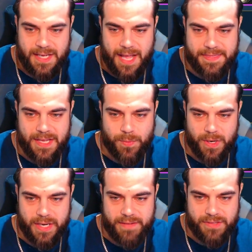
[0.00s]
I think
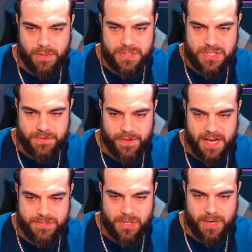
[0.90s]
we're, even though this is
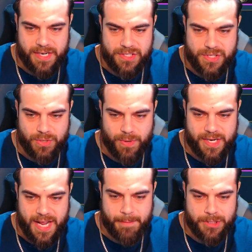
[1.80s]
5-star, it is the
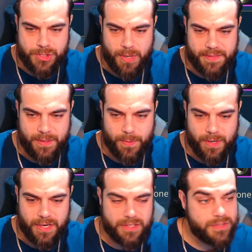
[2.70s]
crit damage, so I think
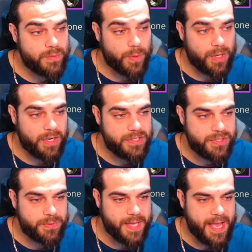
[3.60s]
we're gonna
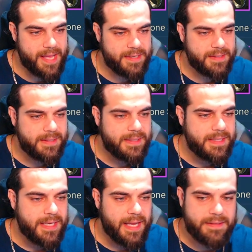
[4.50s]
do that.
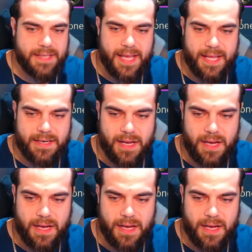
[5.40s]
And then